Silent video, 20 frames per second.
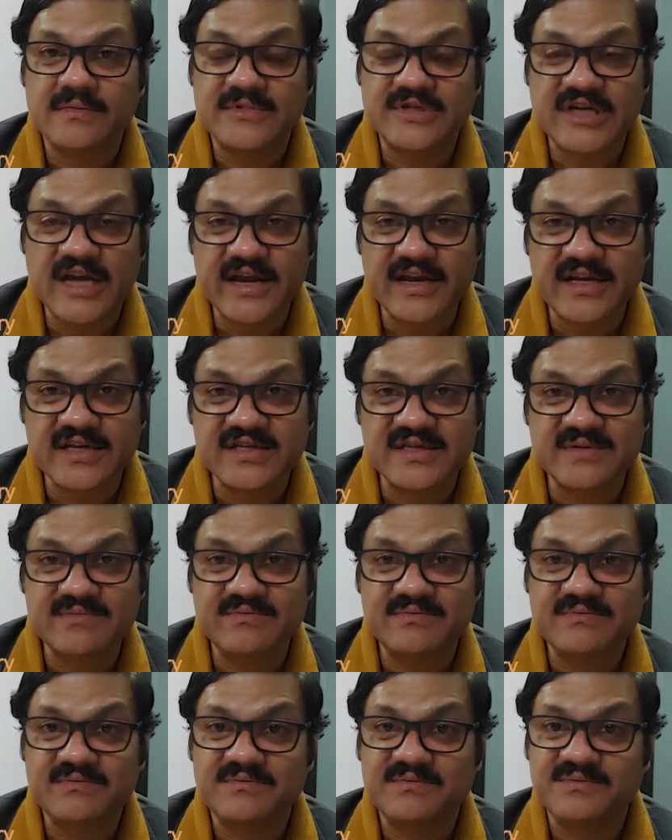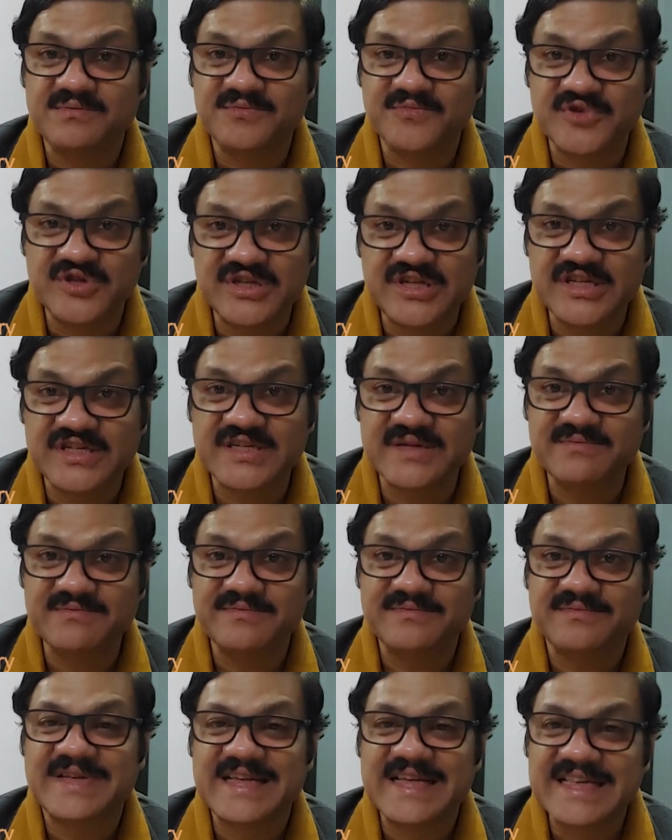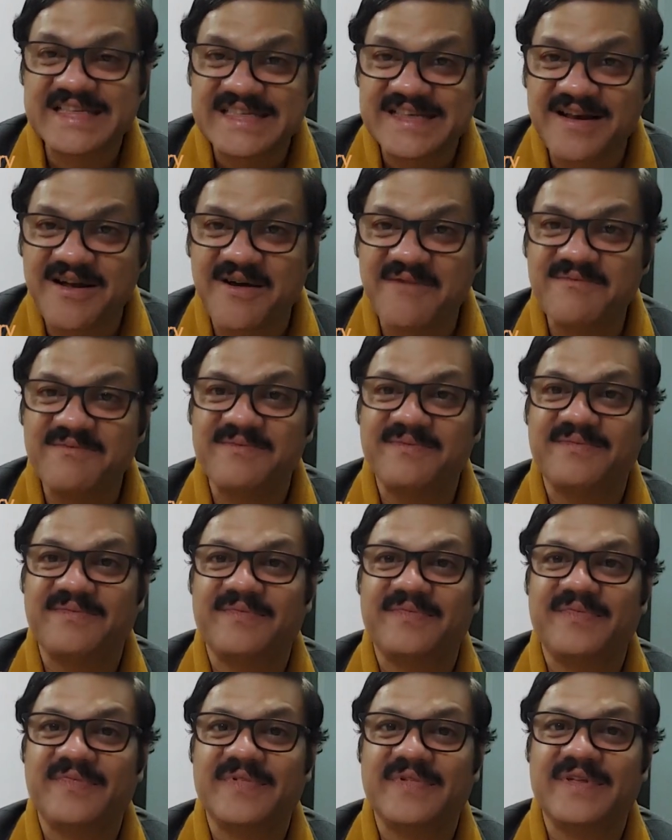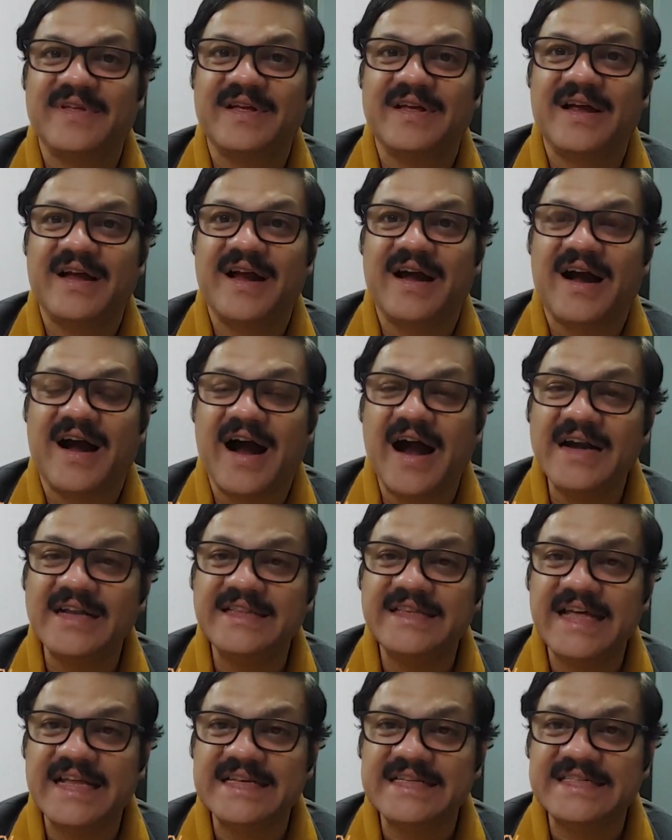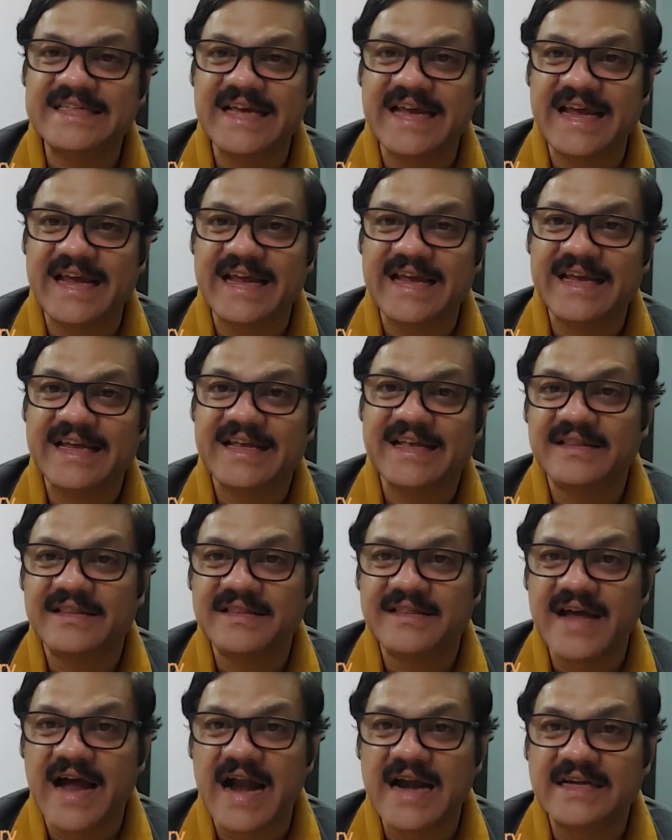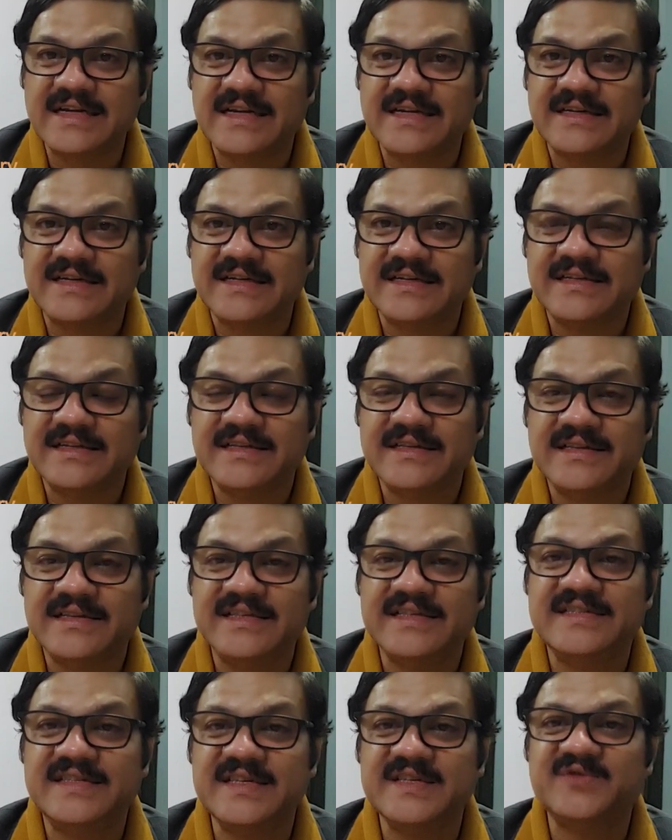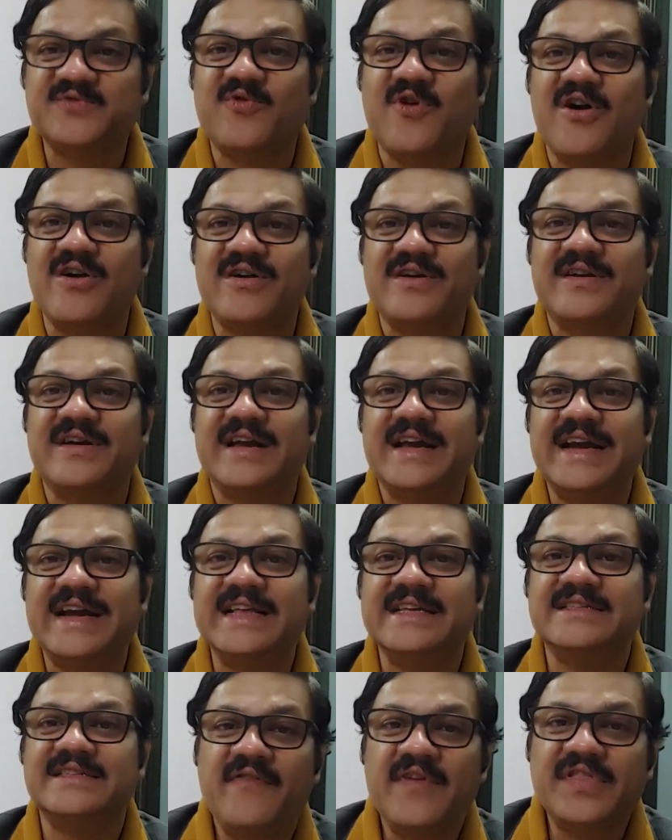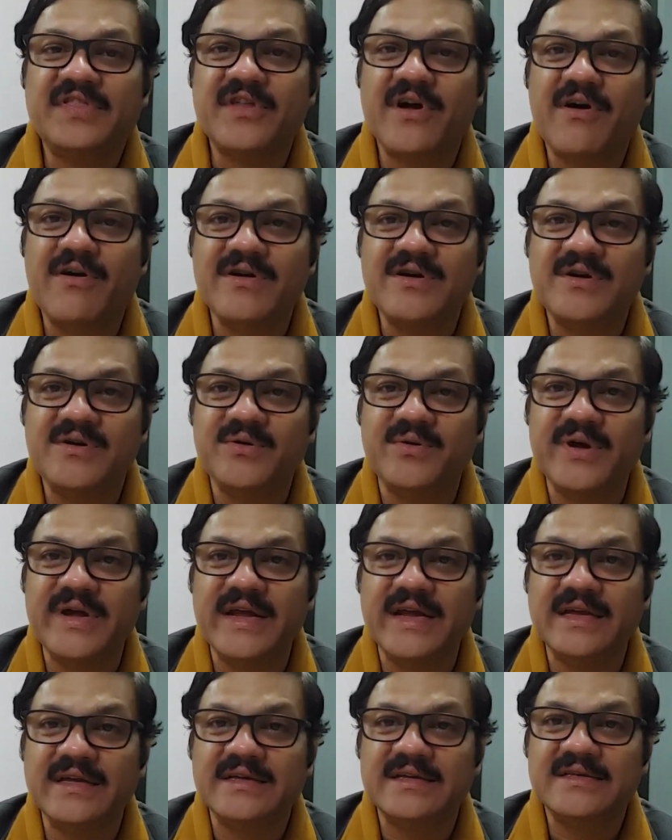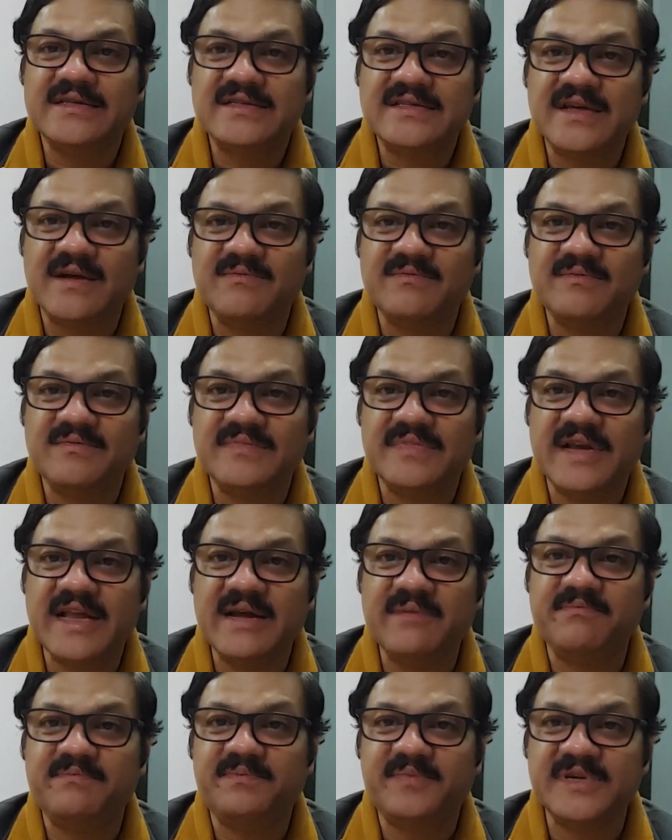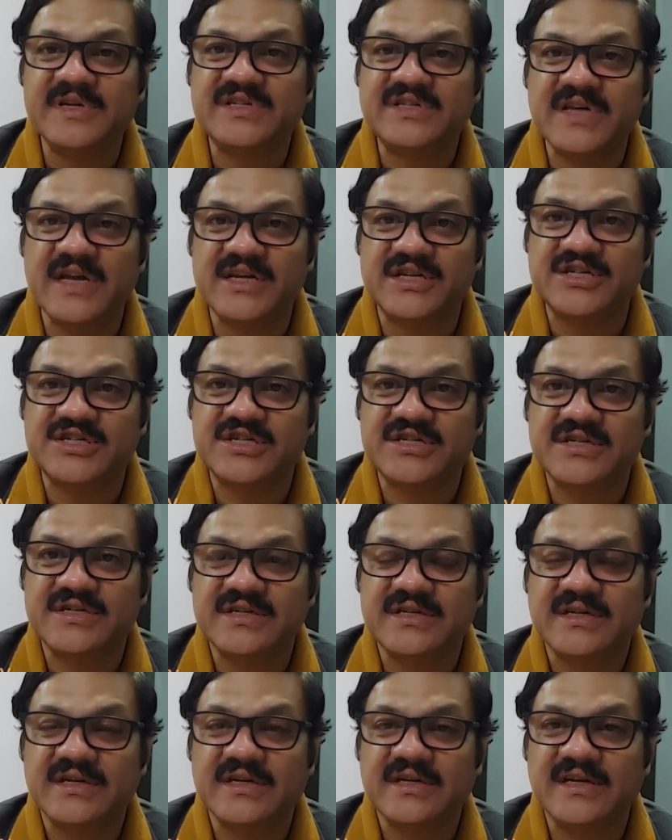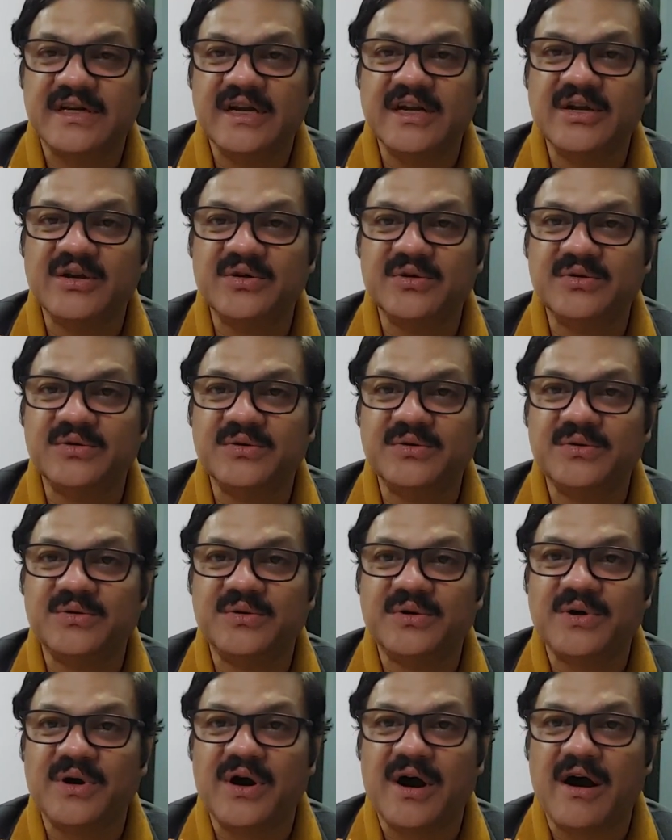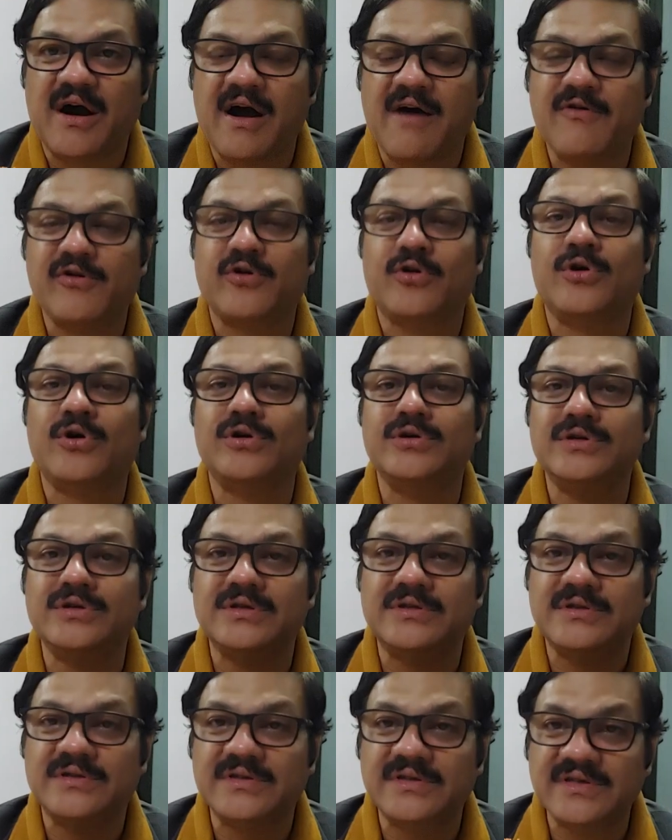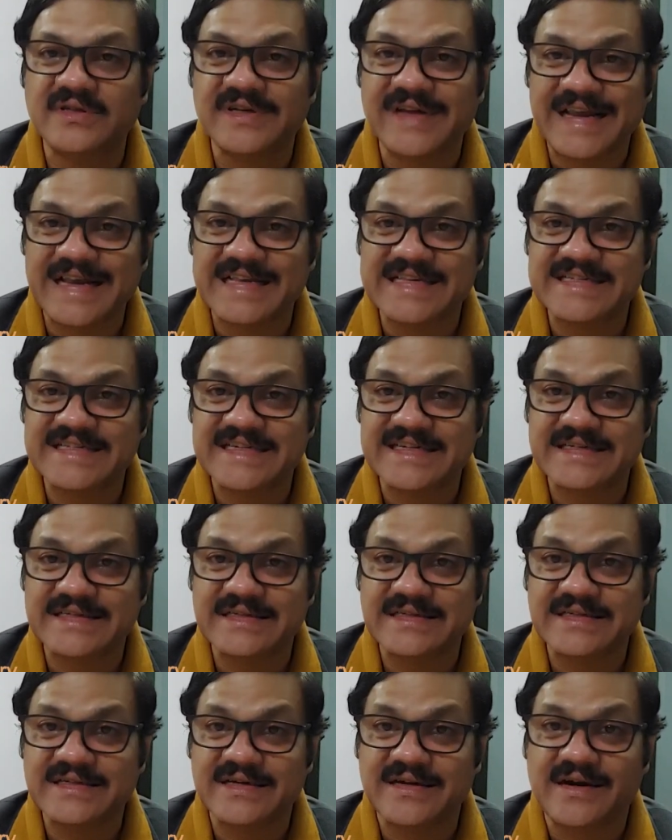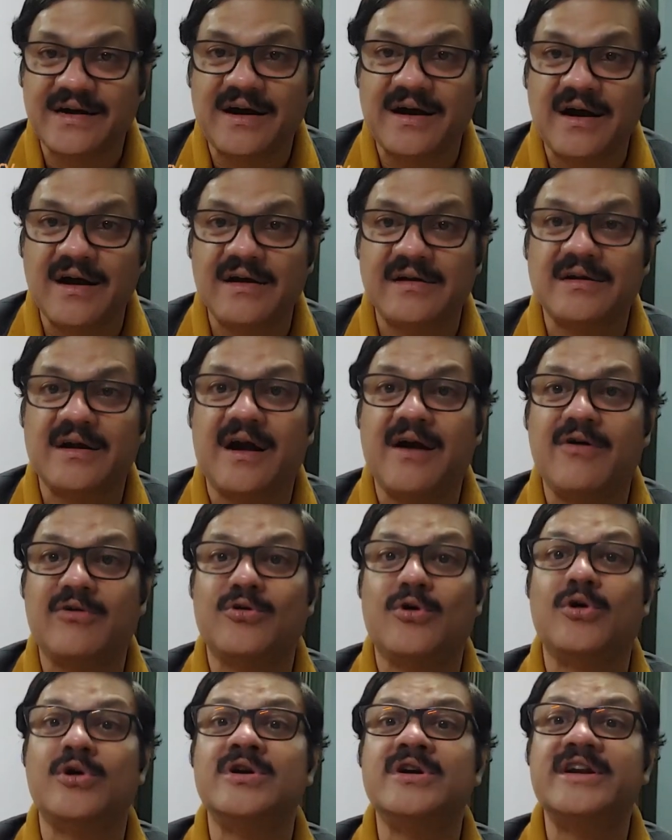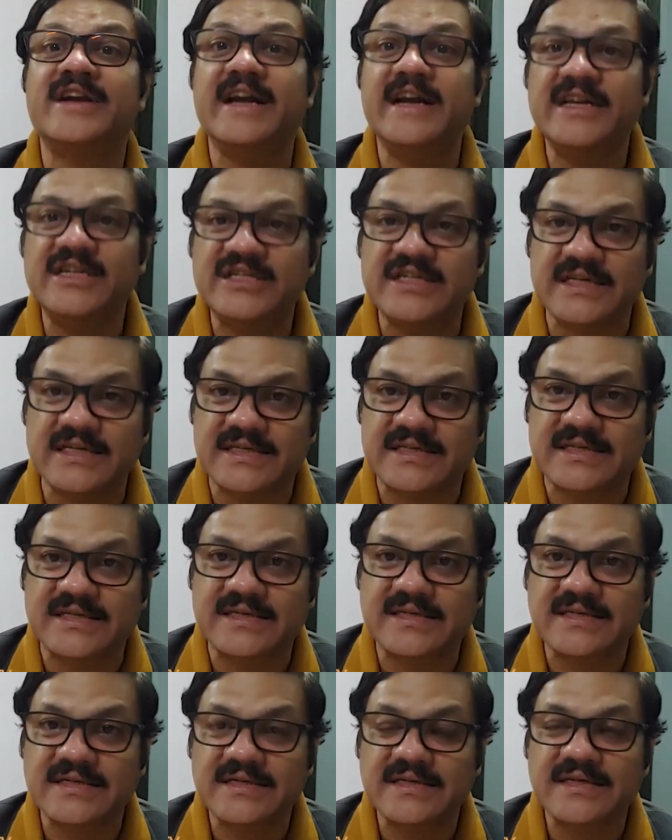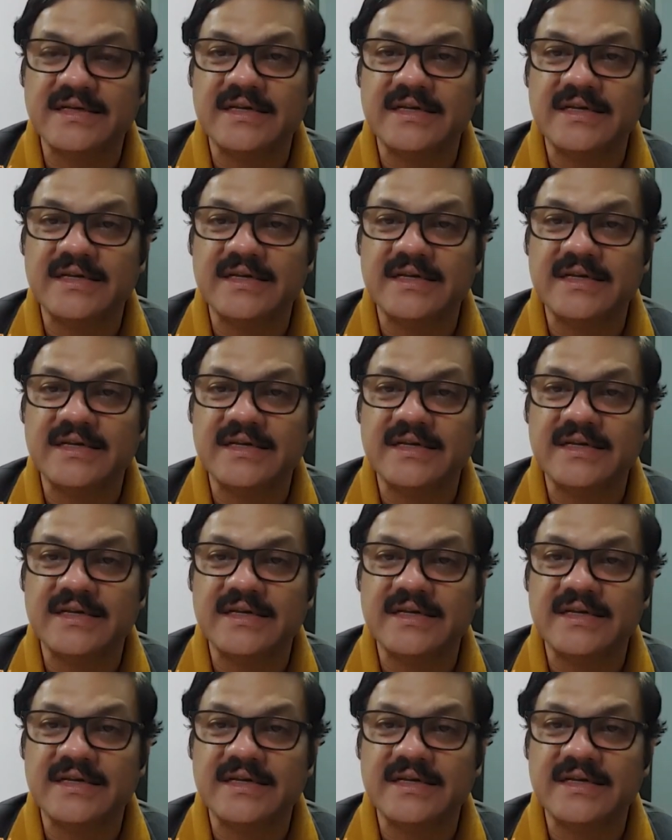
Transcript: Jainism, Buddhism, Islam, and then say that this is what it is without doing some deep research into our own religion or our own traditions.